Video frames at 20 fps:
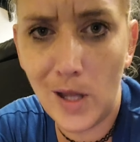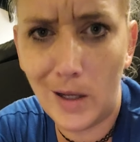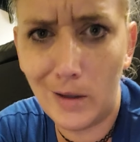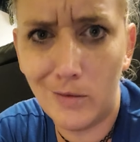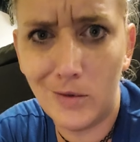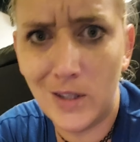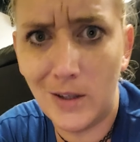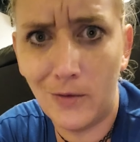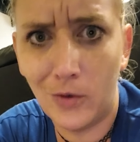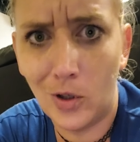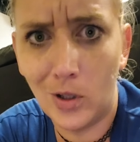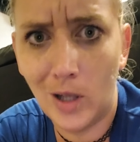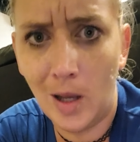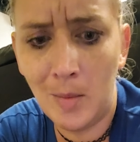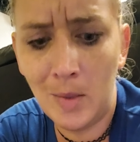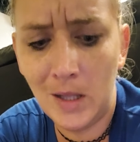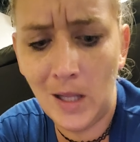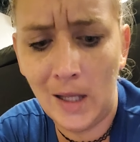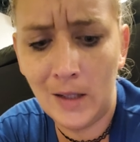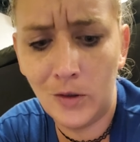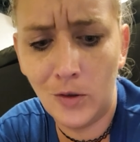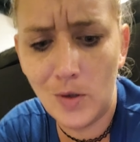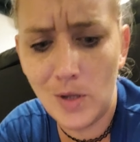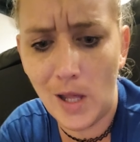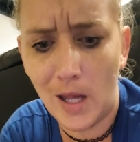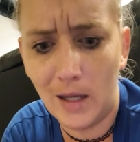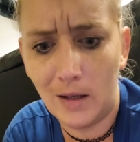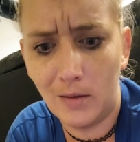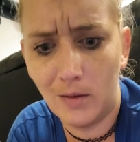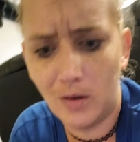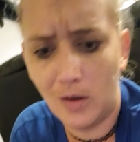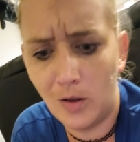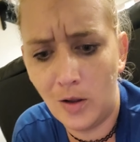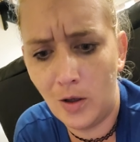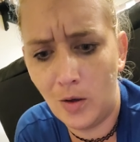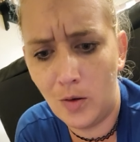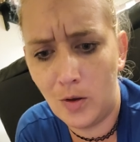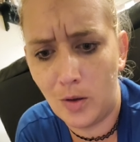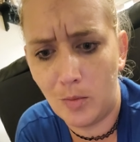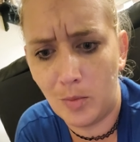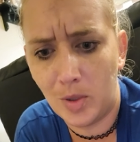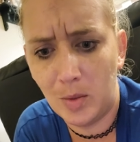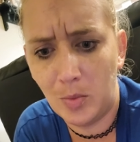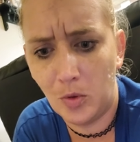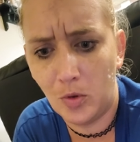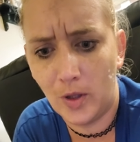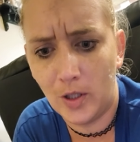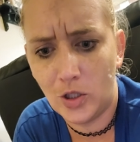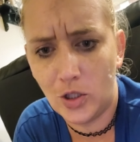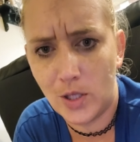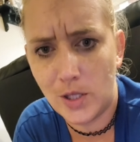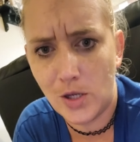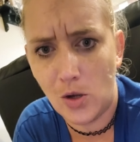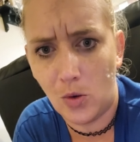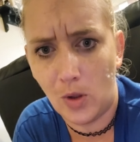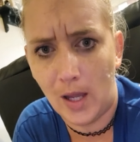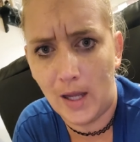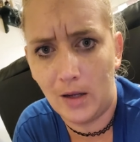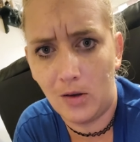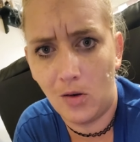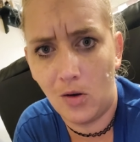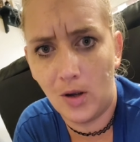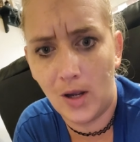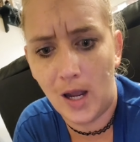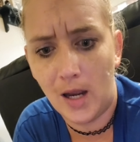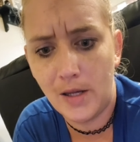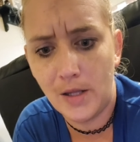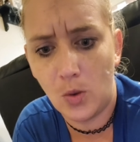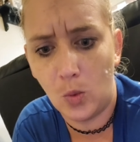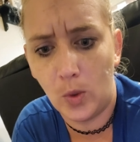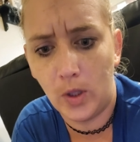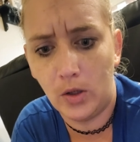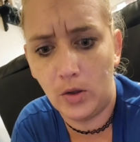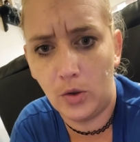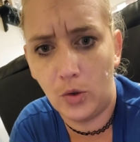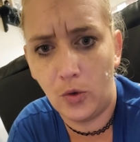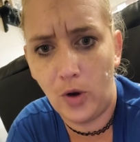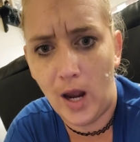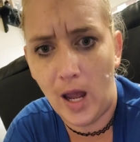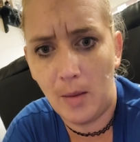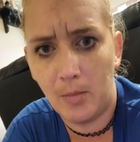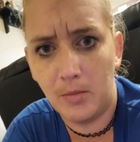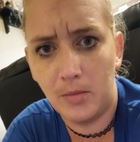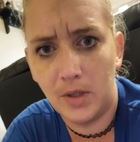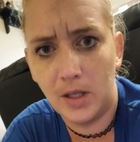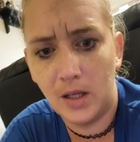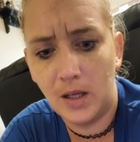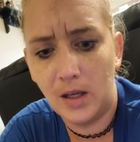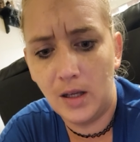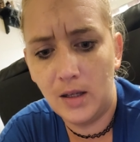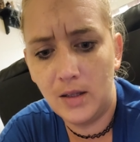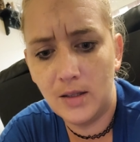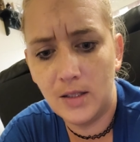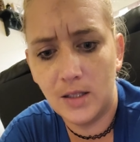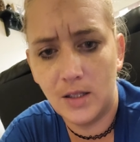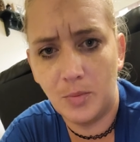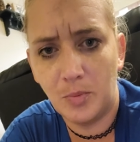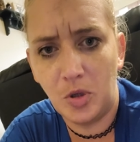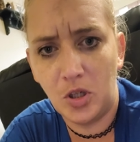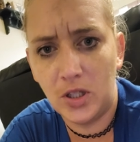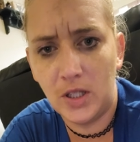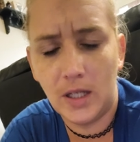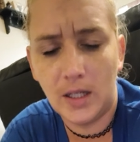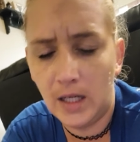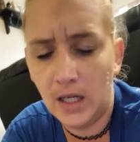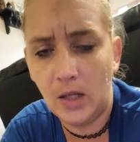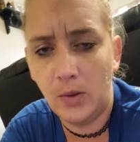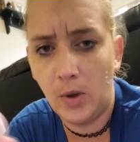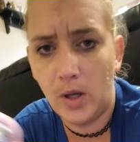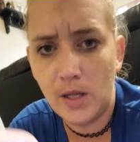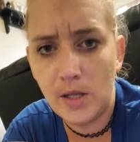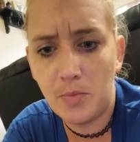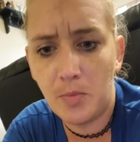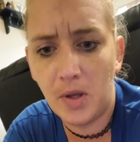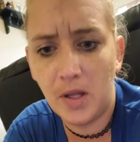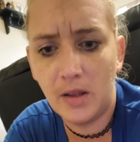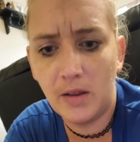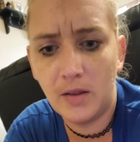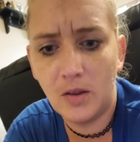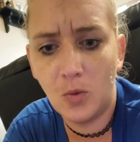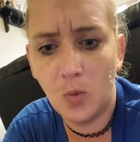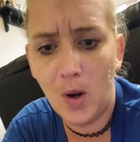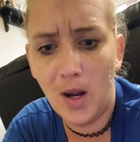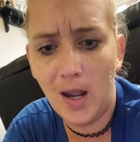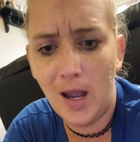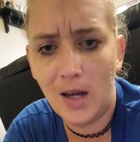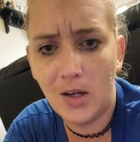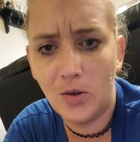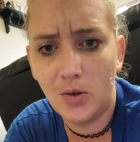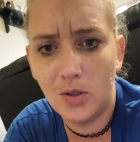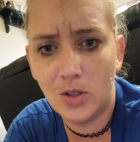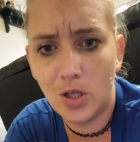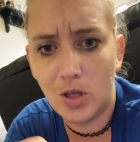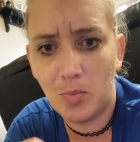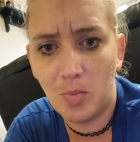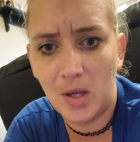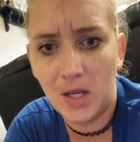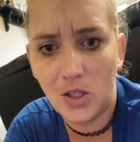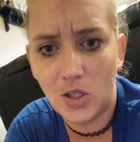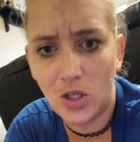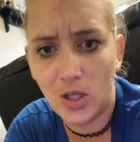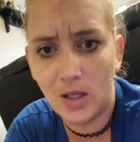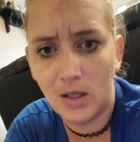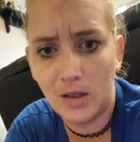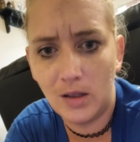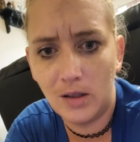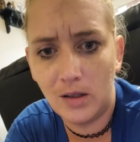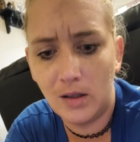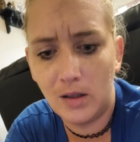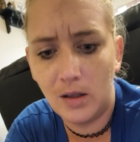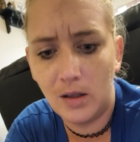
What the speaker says: like different. I mean, like there's some people that just know like all kinds of weird crap to put it in. Anyways, but the way I do it, just pinch it